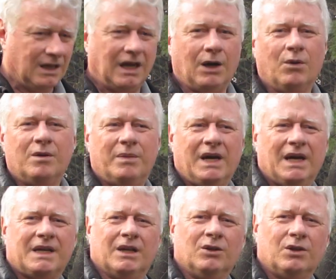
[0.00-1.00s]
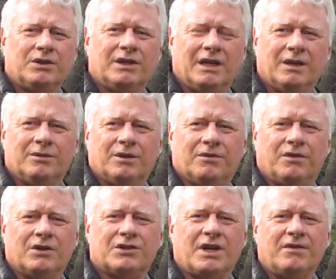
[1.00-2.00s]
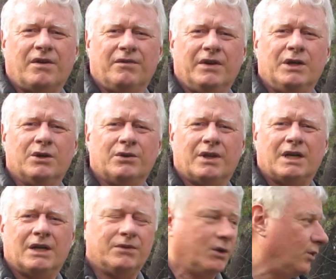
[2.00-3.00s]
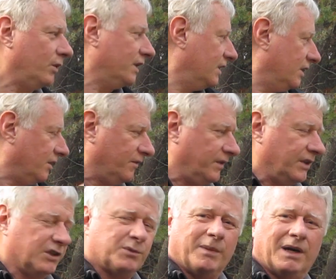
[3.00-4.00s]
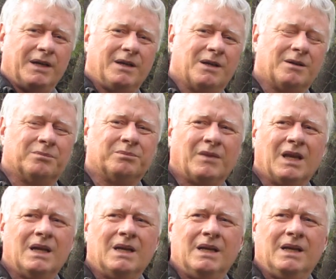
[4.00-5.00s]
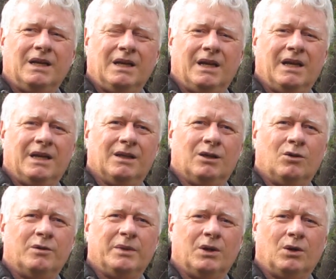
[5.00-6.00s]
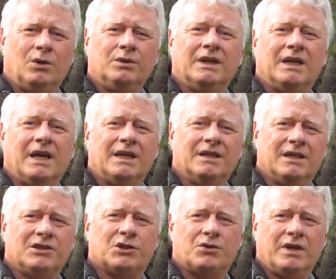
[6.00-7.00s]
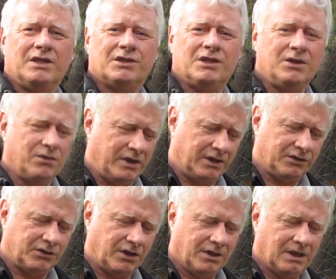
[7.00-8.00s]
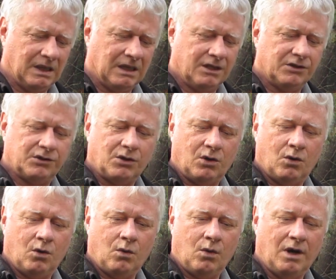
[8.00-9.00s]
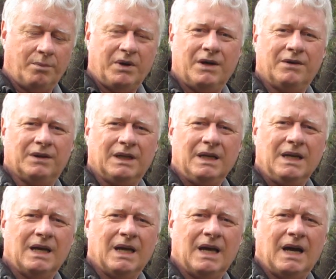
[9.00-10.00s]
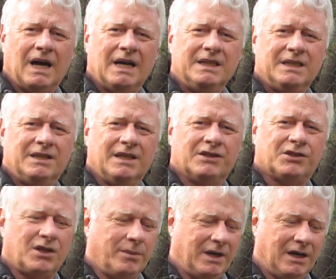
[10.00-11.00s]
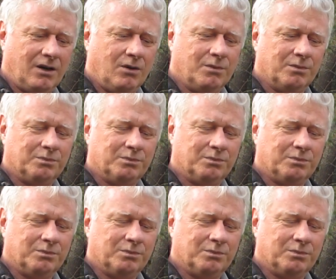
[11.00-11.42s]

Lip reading: I went back and looked at the first ever video that I recorded for this bike, and lo and behold, it had nice straight seat rails. So apparently I did this somehow.